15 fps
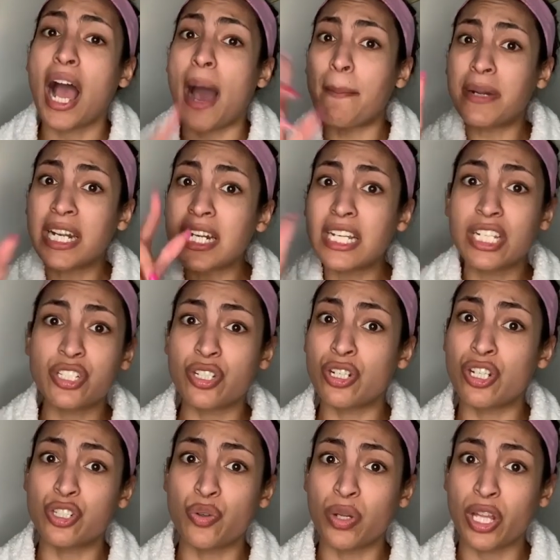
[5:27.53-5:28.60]
I'm gonna need you
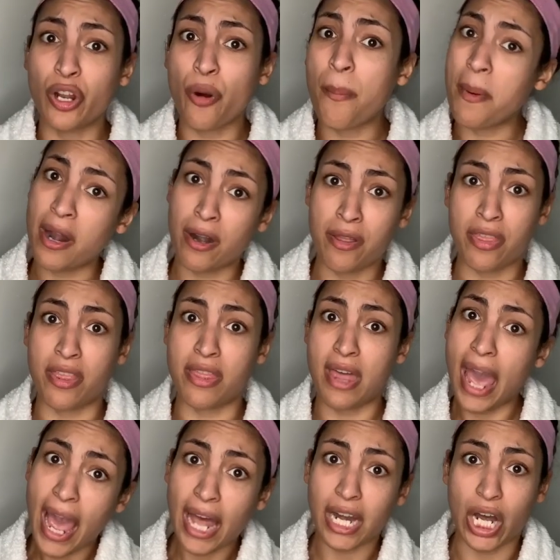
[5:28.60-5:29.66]
to do a little better than
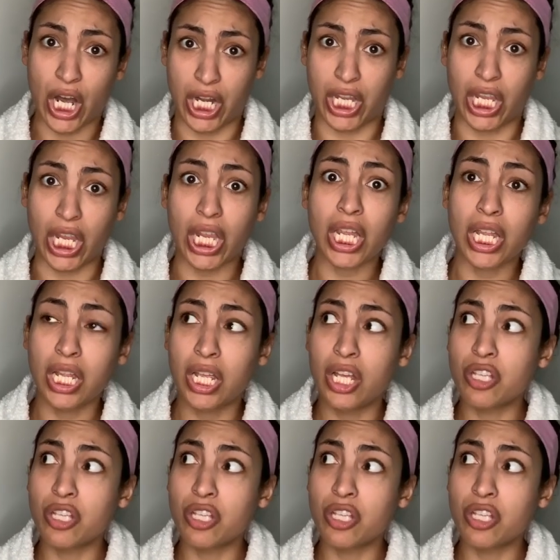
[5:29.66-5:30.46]
that, honey.